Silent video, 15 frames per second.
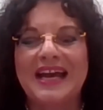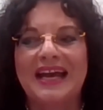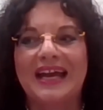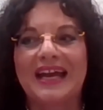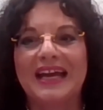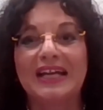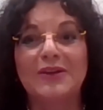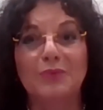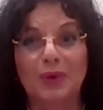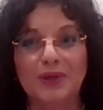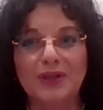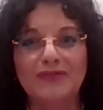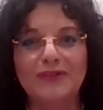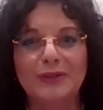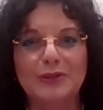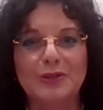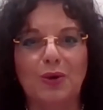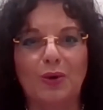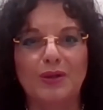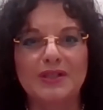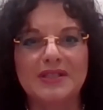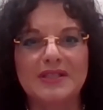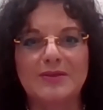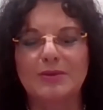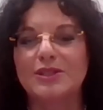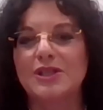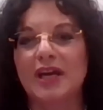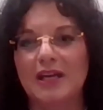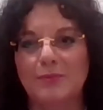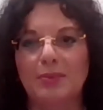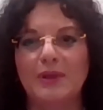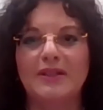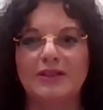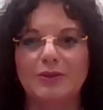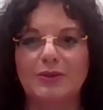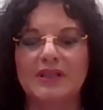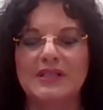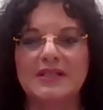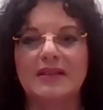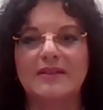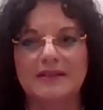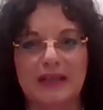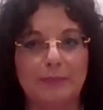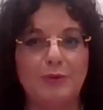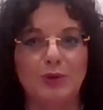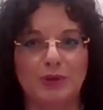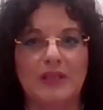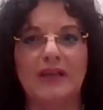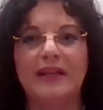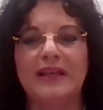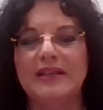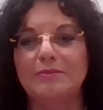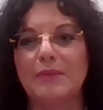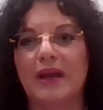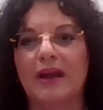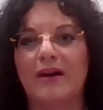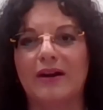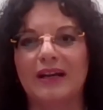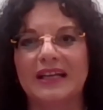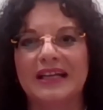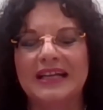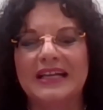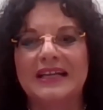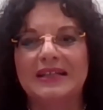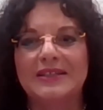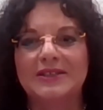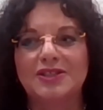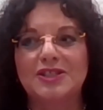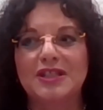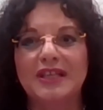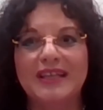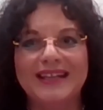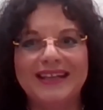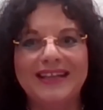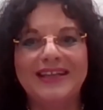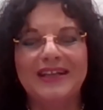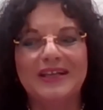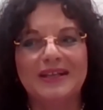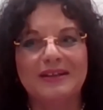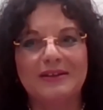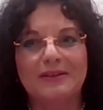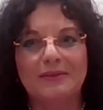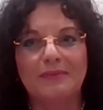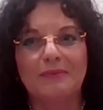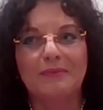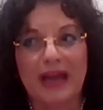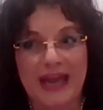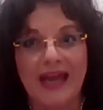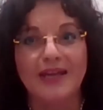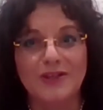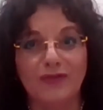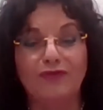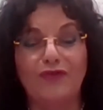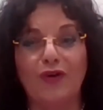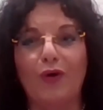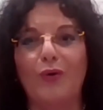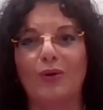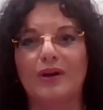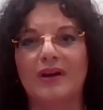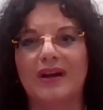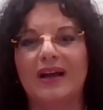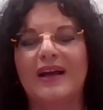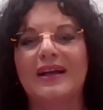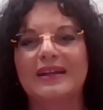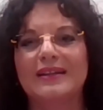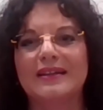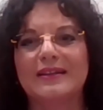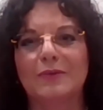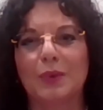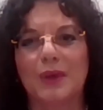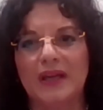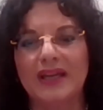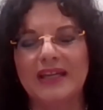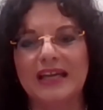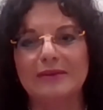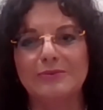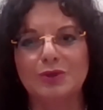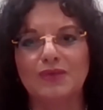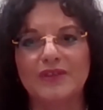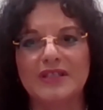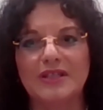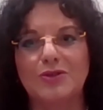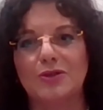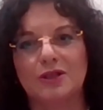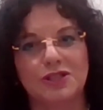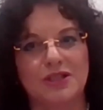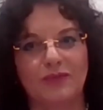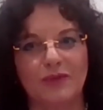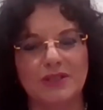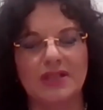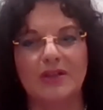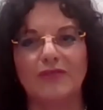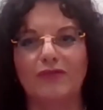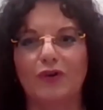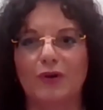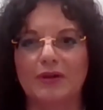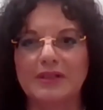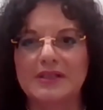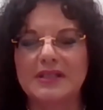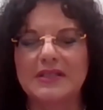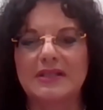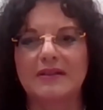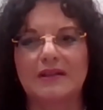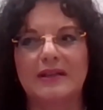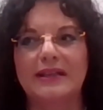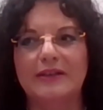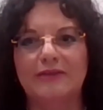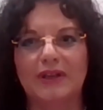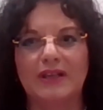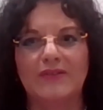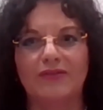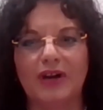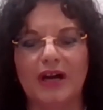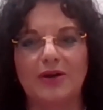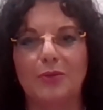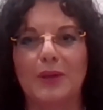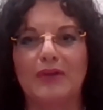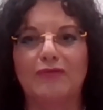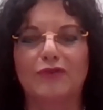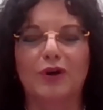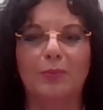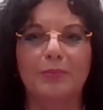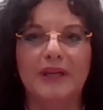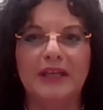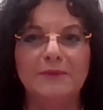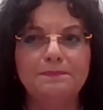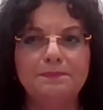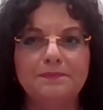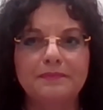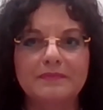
And one of those horses, which had been, you can say, the deputy lead mare, she had a fall, And when I came to visit her, she was in a forest clearing far away from me.